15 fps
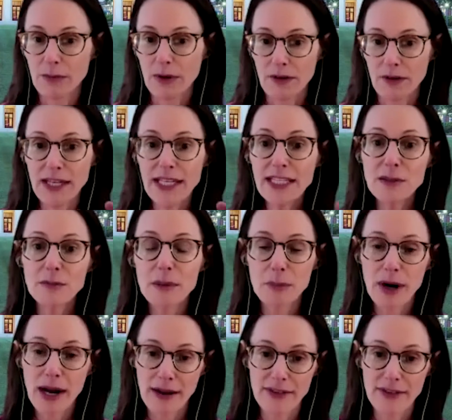of intimate
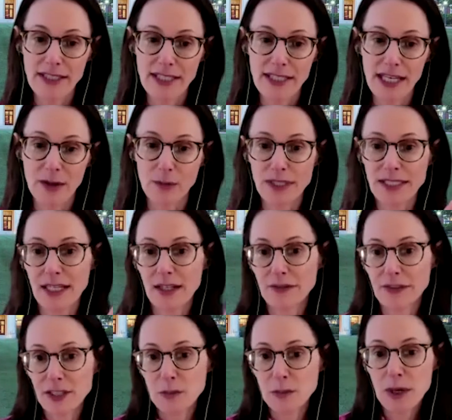privacy with
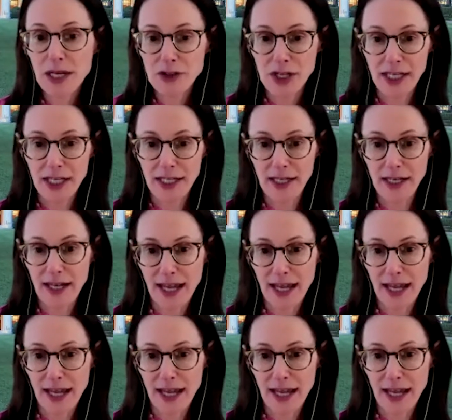self-expression